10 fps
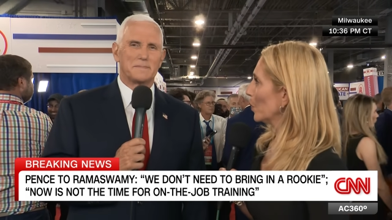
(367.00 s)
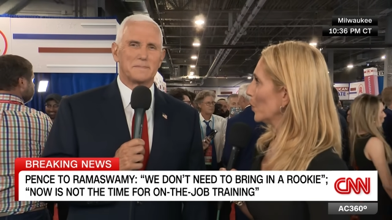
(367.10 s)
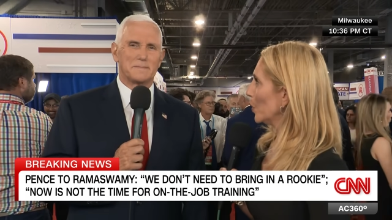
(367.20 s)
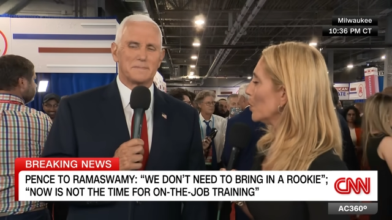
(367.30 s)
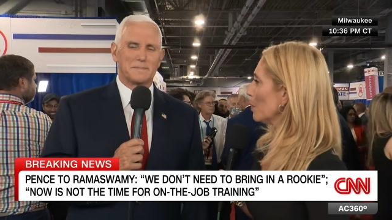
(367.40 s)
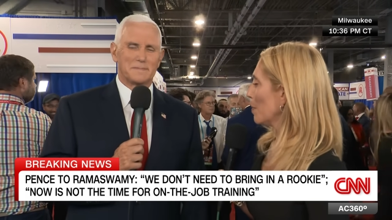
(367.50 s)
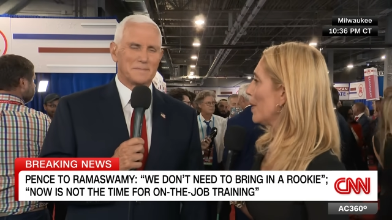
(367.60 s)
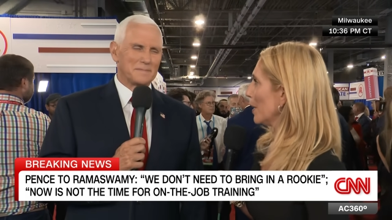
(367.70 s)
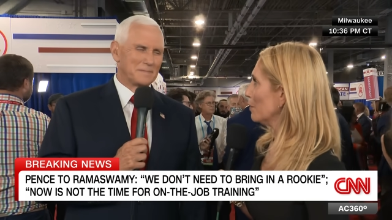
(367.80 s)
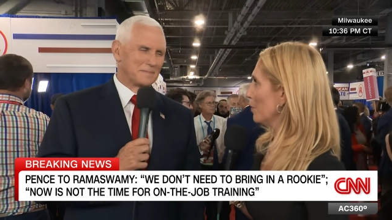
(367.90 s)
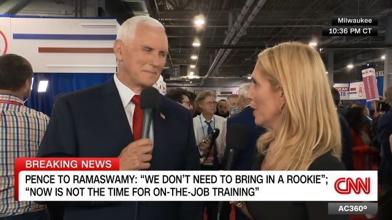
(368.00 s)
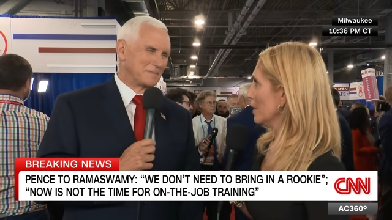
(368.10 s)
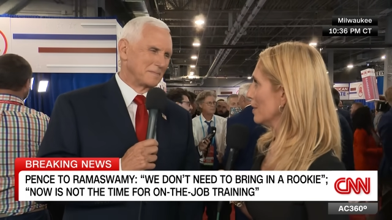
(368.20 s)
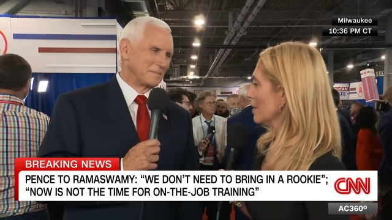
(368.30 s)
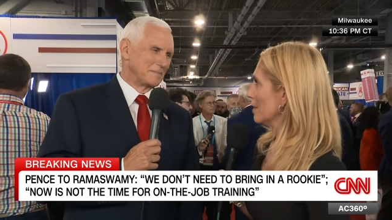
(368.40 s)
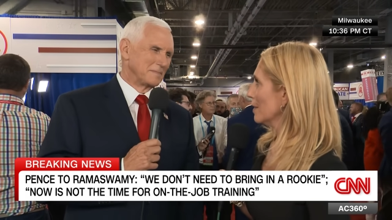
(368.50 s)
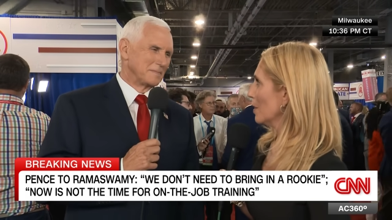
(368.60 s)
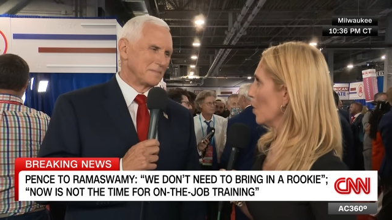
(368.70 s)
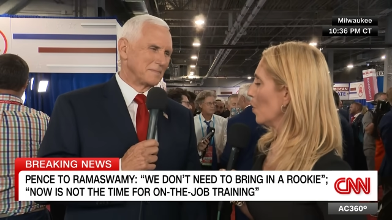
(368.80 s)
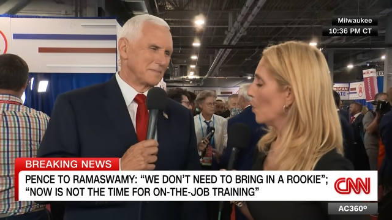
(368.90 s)
Speaker 1: You were prepared for this.
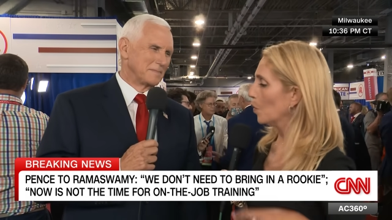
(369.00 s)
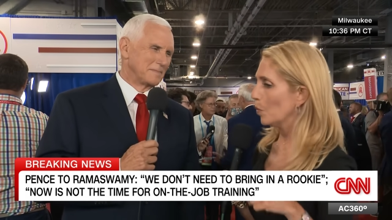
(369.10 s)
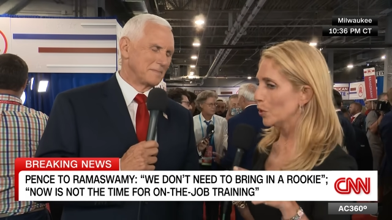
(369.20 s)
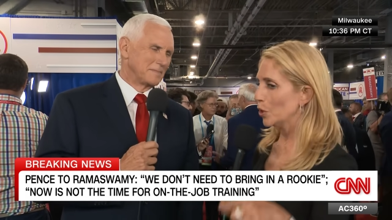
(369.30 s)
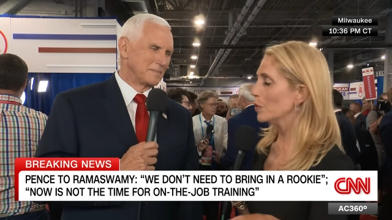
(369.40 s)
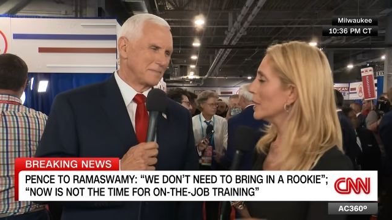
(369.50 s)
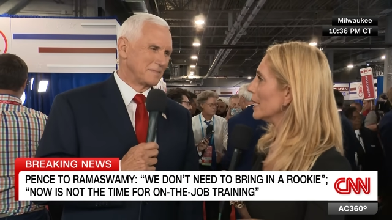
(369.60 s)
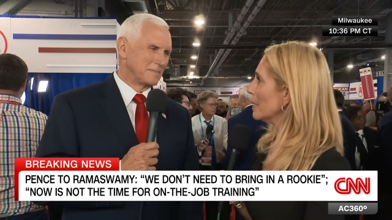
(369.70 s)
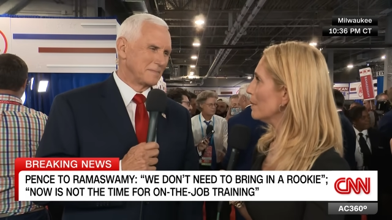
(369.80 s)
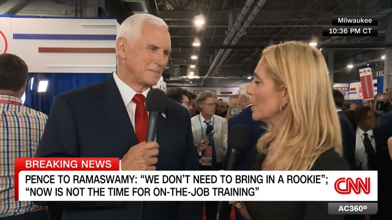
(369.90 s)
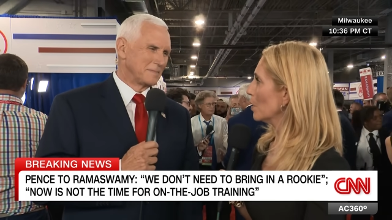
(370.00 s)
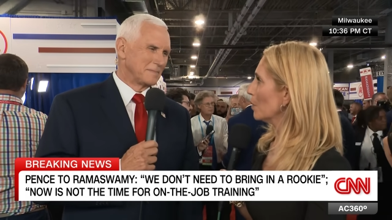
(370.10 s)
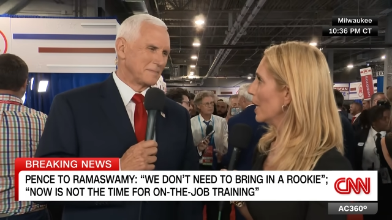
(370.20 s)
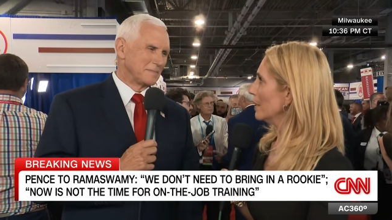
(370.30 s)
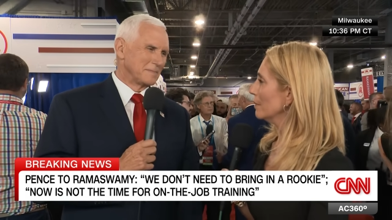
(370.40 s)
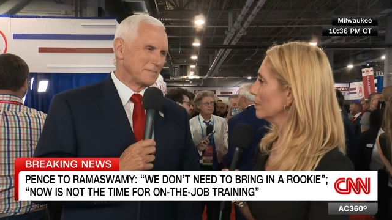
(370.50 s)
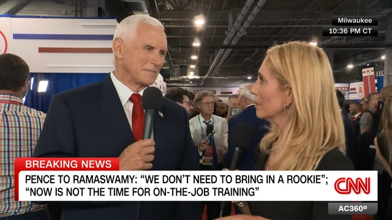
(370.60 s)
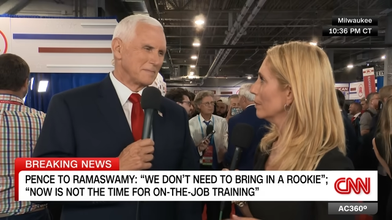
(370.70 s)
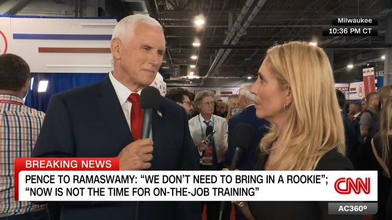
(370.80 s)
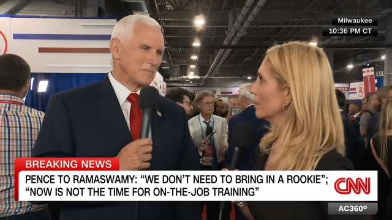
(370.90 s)
Do you see him as
Speaker 2: a threat?
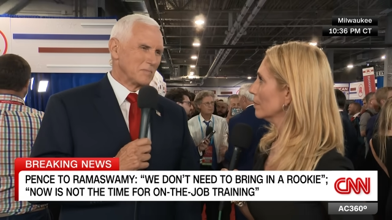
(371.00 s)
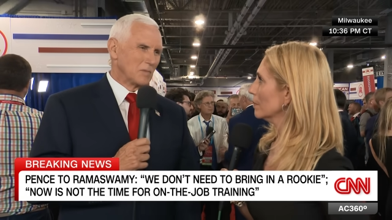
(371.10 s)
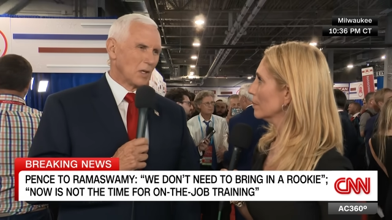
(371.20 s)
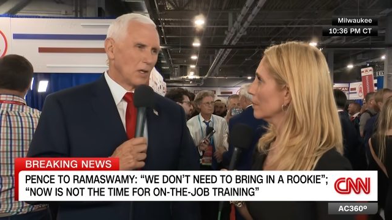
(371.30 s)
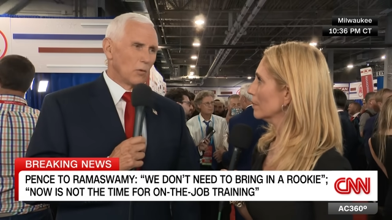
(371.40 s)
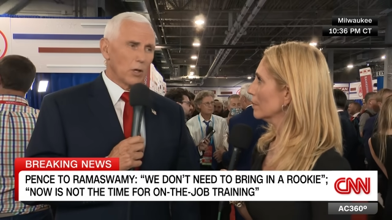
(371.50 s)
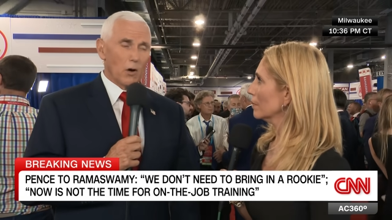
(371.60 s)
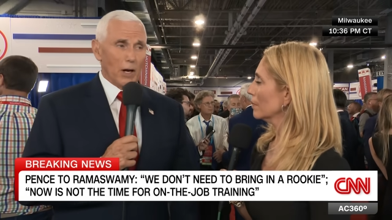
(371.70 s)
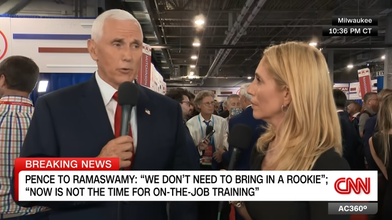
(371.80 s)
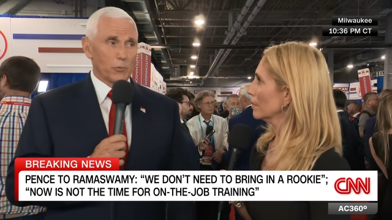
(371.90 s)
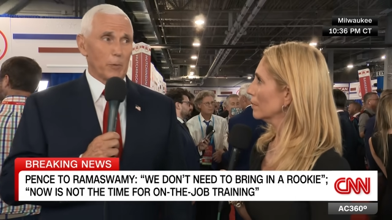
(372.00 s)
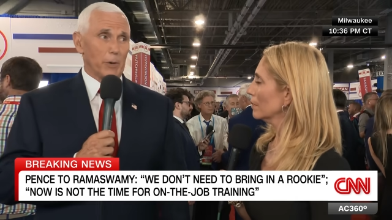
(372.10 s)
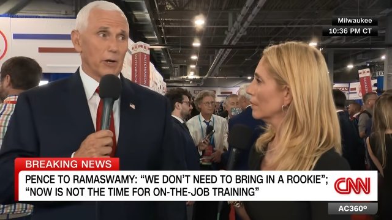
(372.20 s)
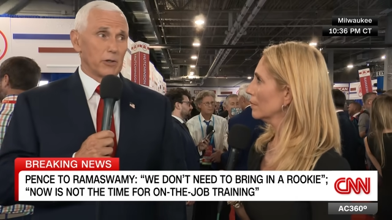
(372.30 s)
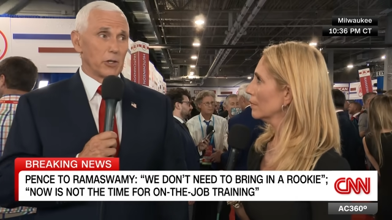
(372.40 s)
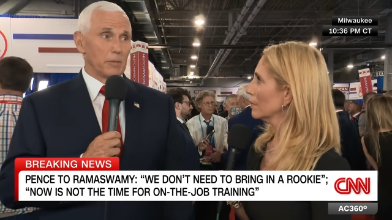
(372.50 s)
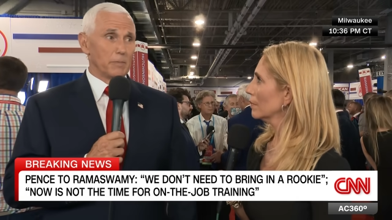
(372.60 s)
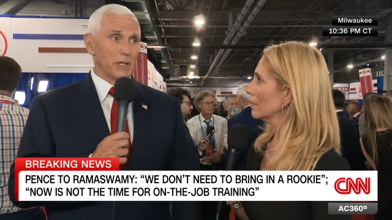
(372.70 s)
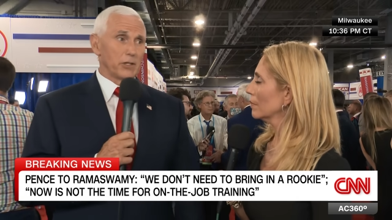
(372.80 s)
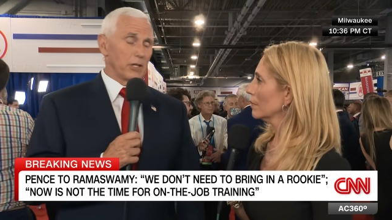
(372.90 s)
No, I was prepared to
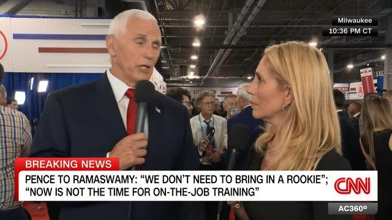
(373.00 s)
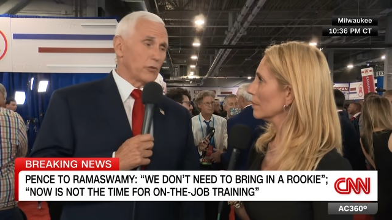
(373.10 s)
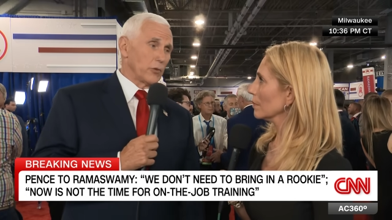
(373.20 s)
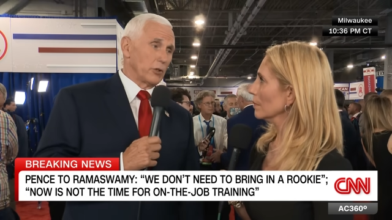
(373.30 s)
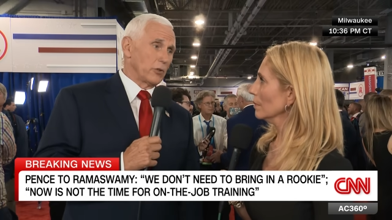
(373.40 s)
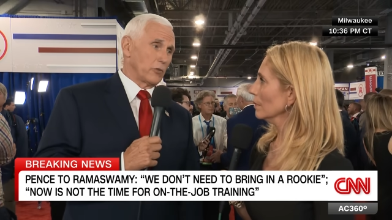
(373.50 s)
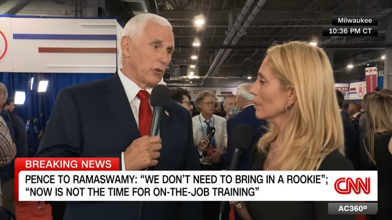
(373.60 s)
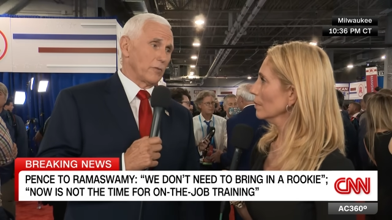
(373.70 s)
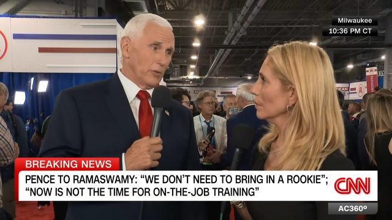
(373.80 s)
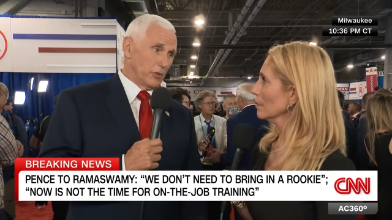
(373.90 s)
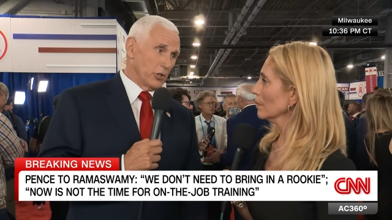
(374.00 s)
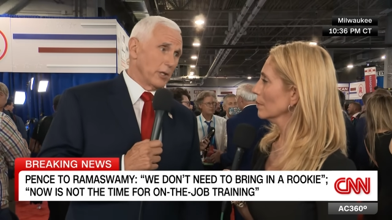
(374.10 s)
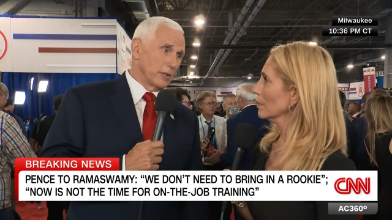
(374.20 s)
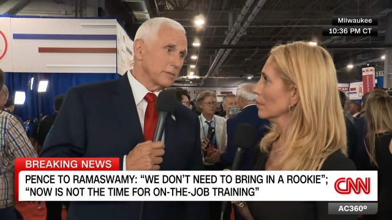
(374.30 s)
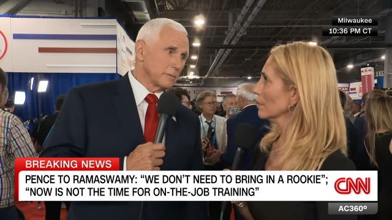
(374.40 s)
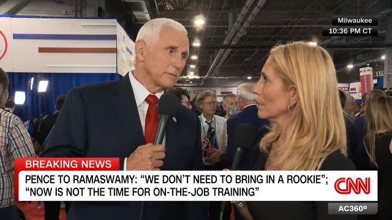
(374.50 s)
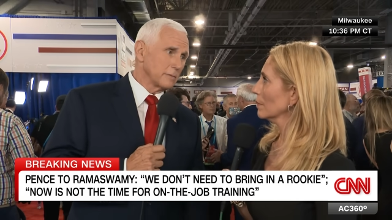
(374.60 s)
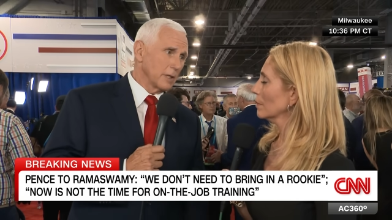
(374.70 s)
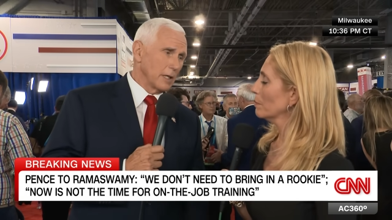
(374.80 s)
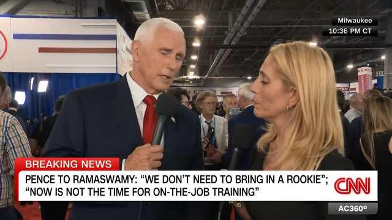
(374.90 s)
make the case for the conservative agenda.
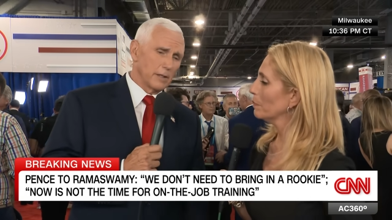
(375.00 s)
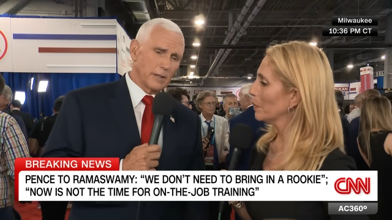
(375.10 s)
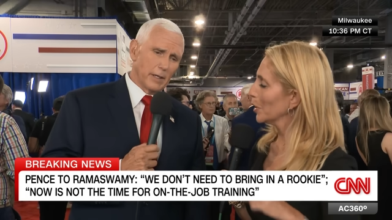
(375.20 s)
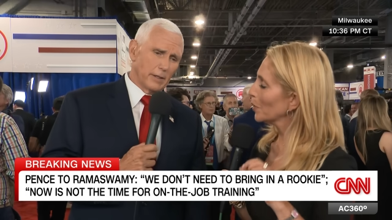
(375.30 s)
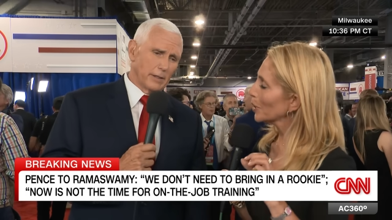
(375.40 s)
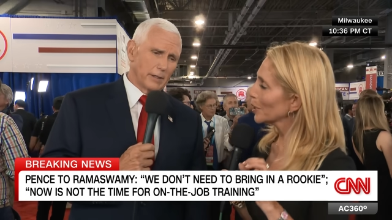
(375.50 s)
Uh, but you were uh,